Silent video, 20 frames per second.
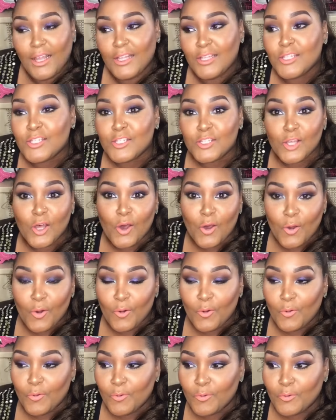
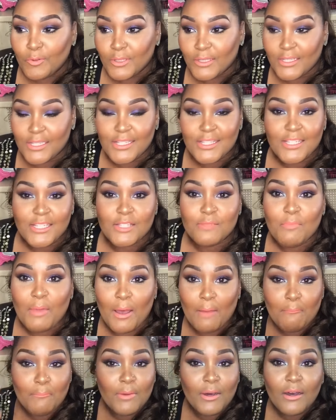So this is
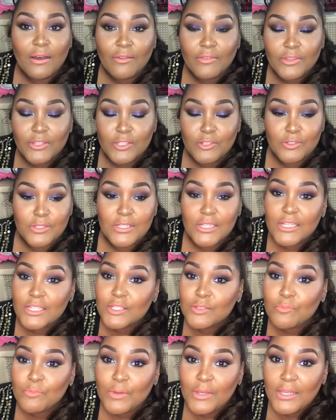my month to
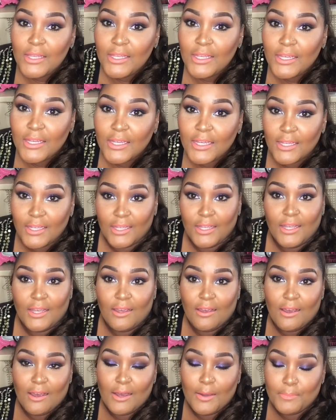6 week
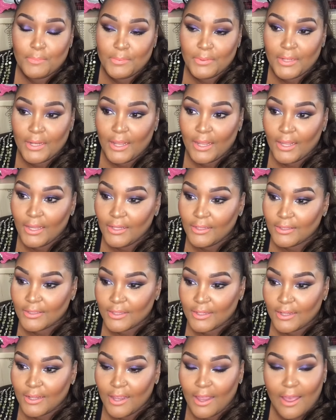update
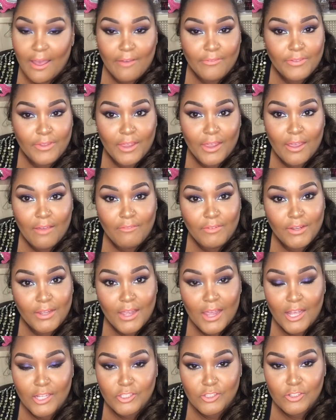after having a
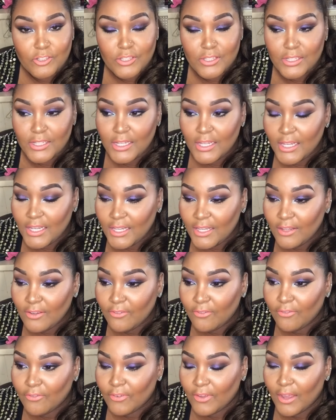gastric sleeve.
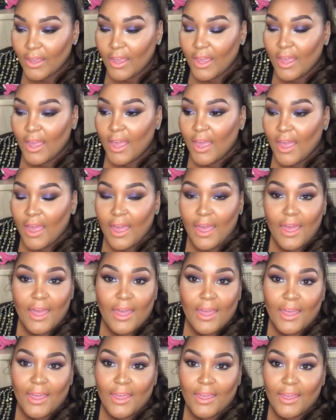
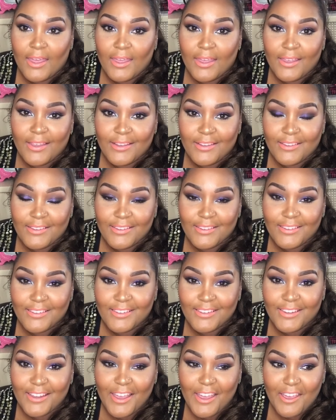And
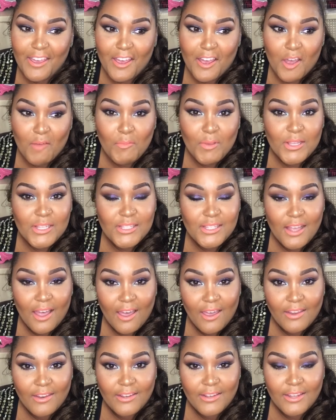yeah, I'm
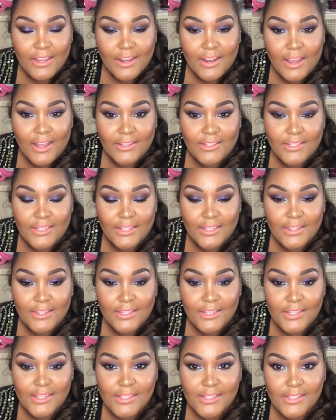excited that I did
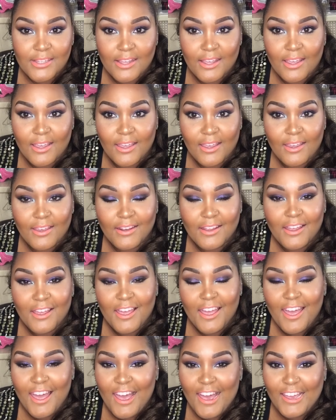this, and
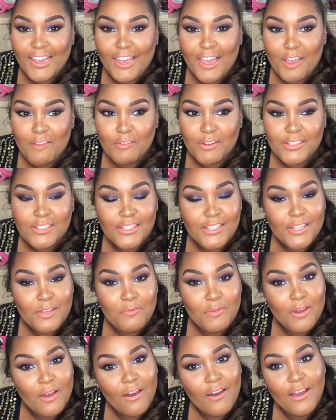I can't wait to see
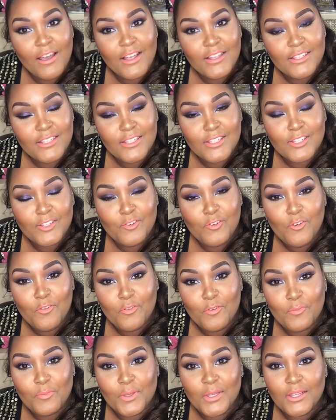what God has in store
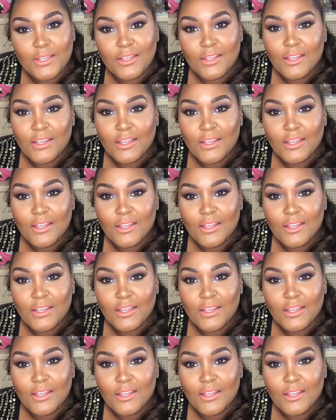for me.